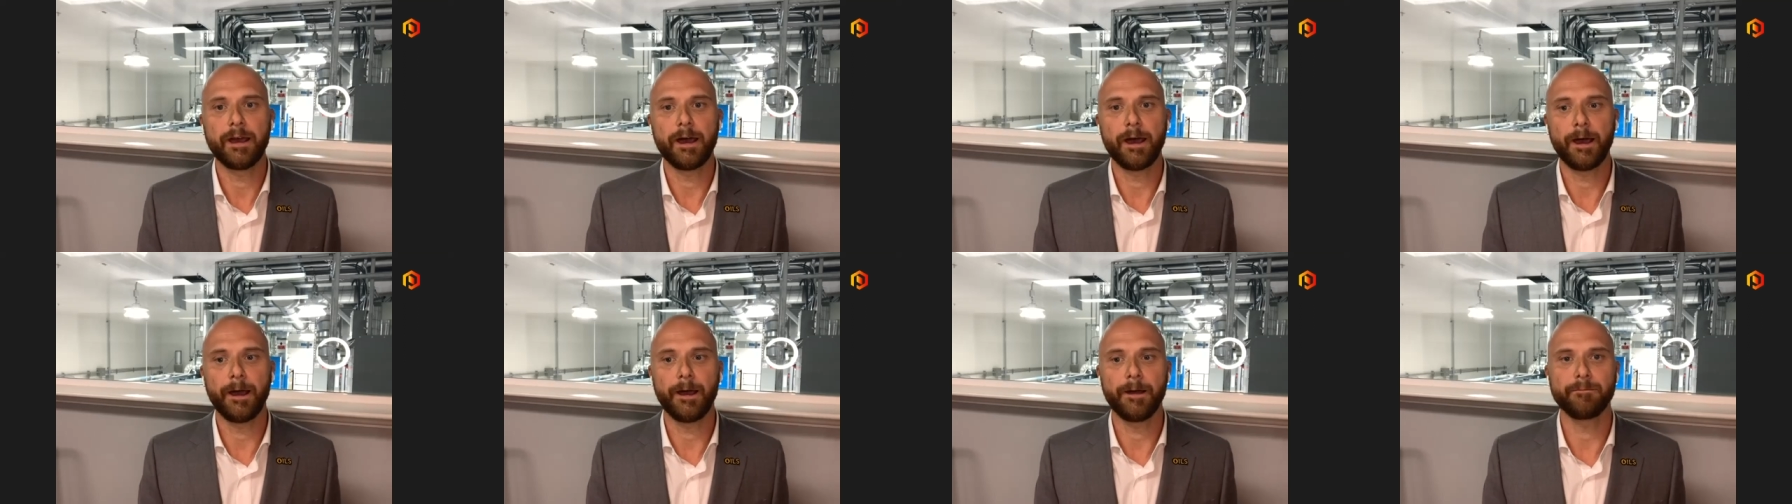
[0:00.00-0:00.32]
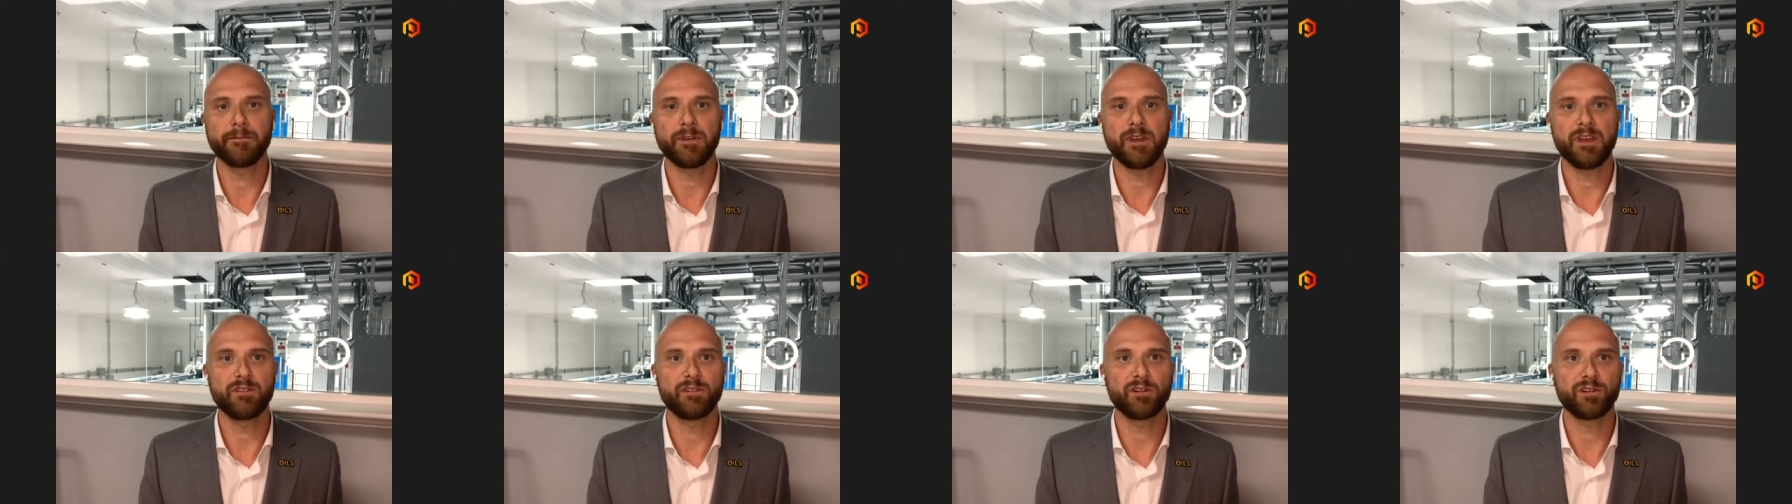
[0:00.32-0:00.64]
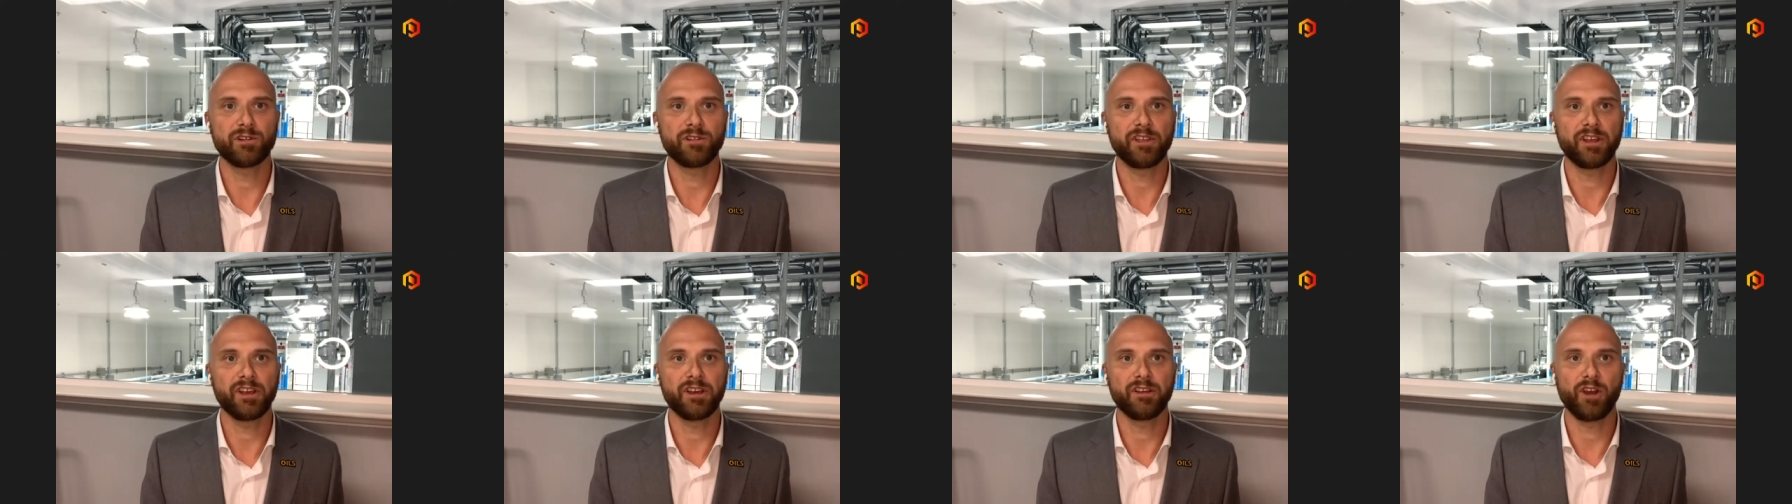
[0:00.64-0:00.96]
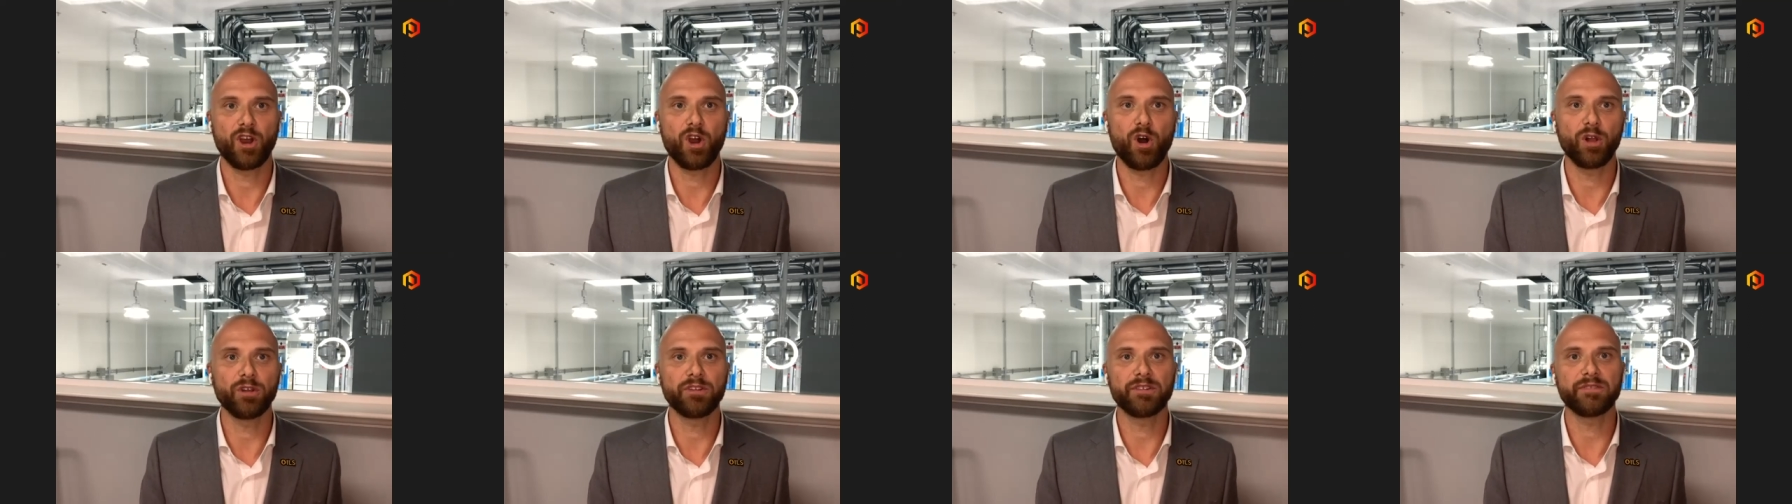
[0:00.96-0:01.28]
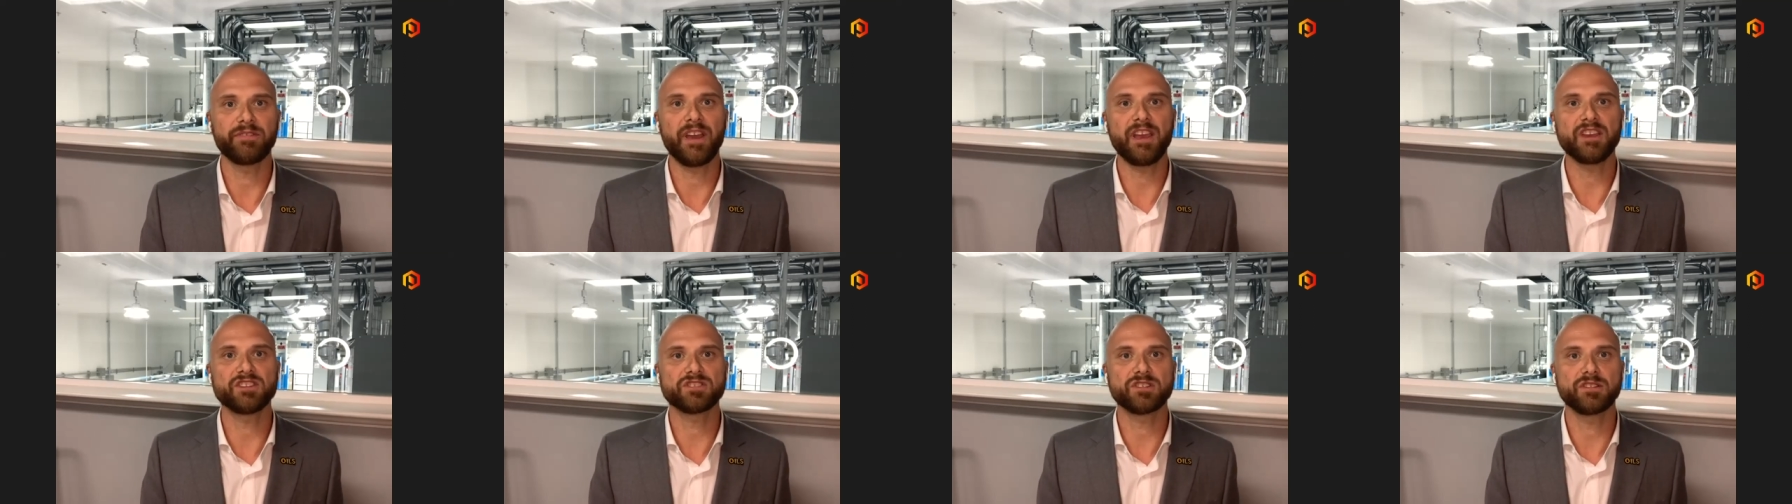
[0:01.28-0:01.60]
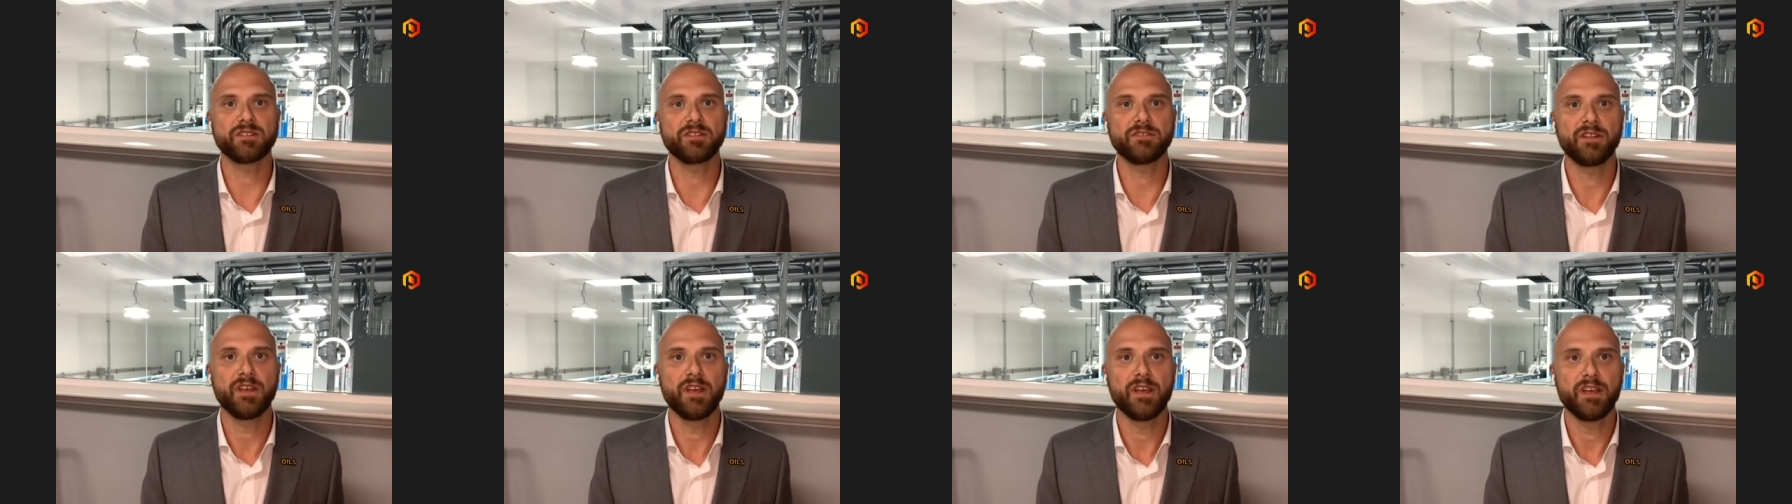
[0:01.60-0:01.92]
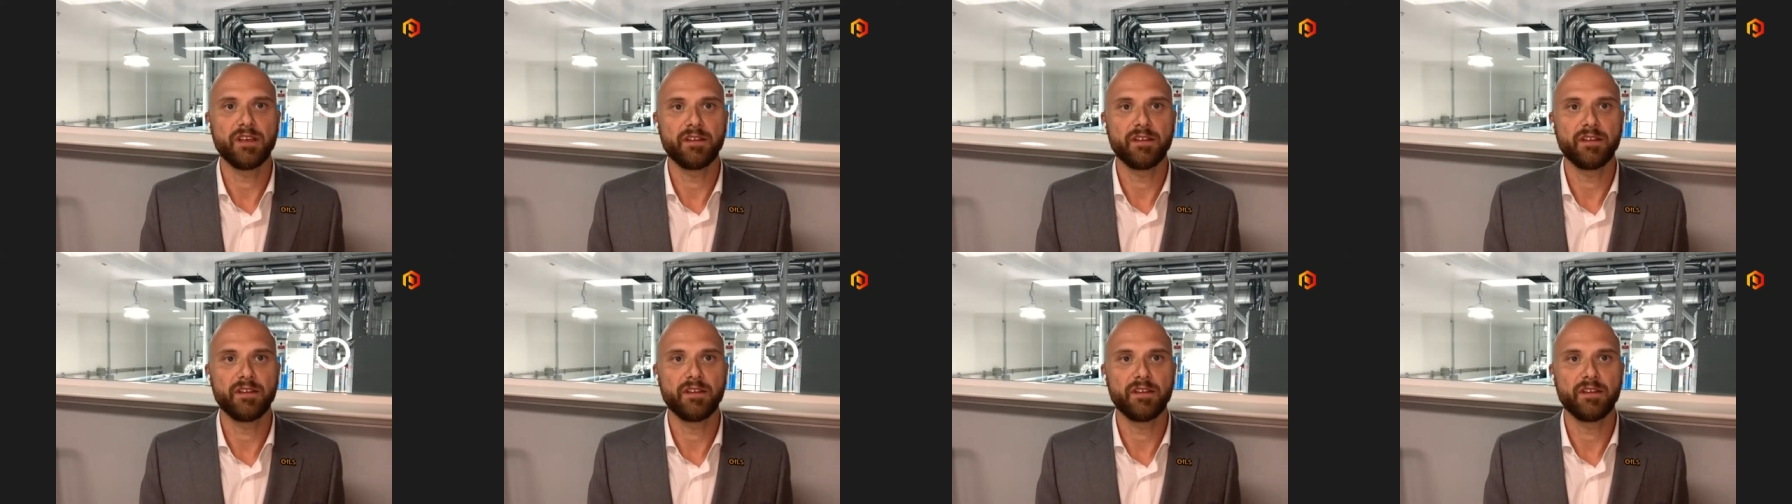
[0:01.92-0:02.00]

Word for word: um, either the cultivation,